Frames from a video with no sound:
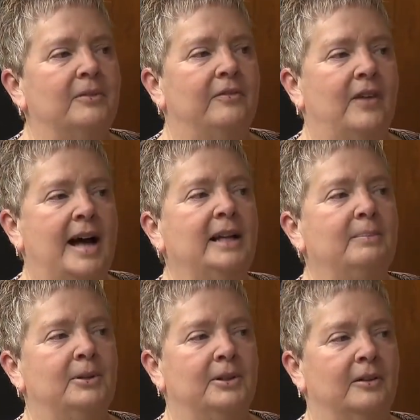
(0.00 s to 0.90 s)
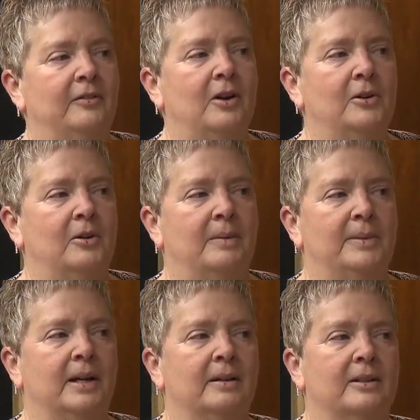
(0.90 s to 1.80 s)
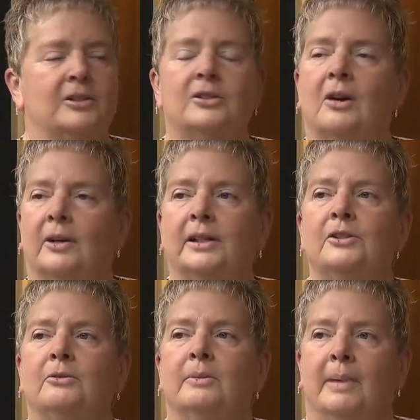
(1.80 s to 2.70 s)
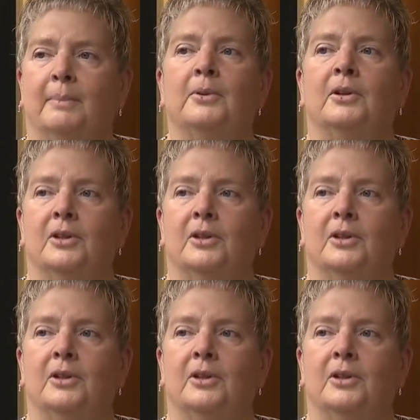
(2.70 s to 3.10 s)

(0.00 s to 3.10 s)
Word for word: finally put their photo up there, they're starting to remember the